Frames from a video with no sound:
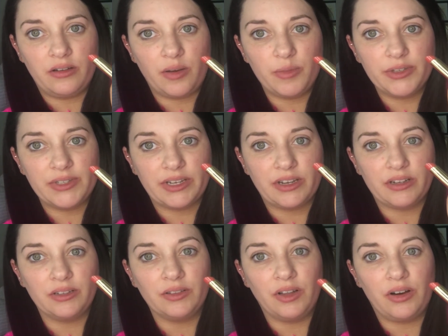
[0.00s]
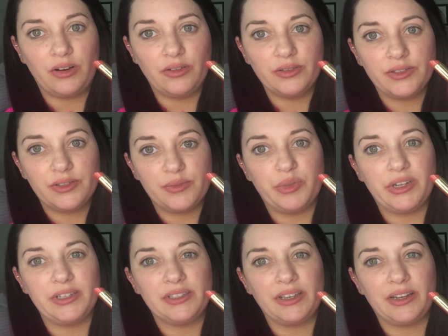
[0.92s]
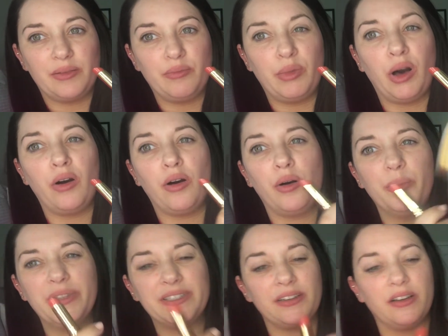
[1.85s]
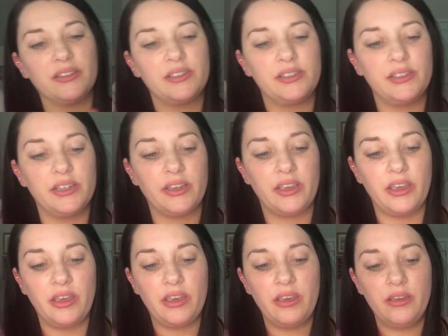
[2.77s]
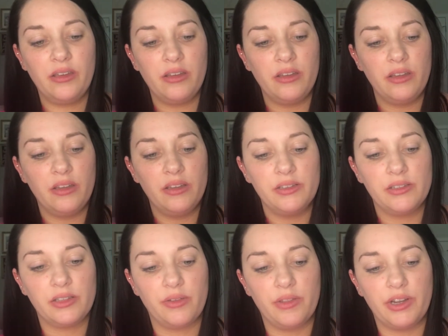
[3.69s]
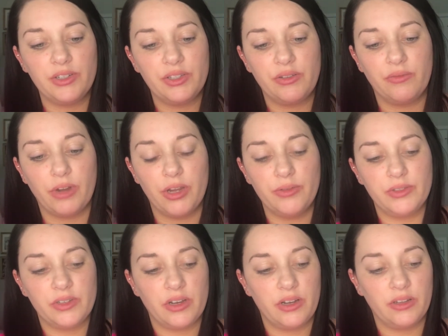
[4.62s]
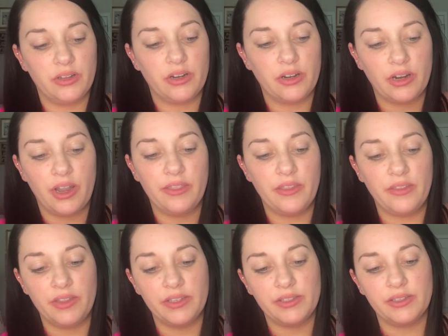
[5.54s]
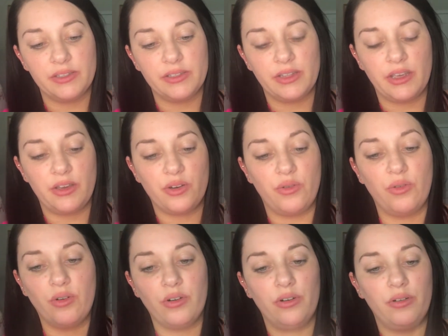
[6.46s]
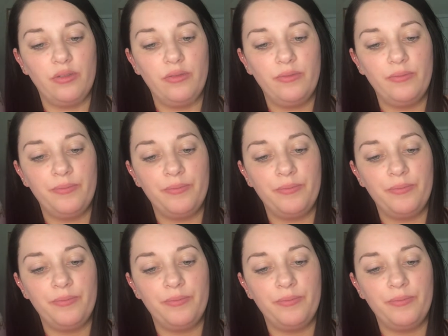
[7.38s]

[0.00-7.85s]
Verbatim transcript: almost like a gloss, but it's like a balm. It's not sticky. So there's the rose color, and then this is the coral.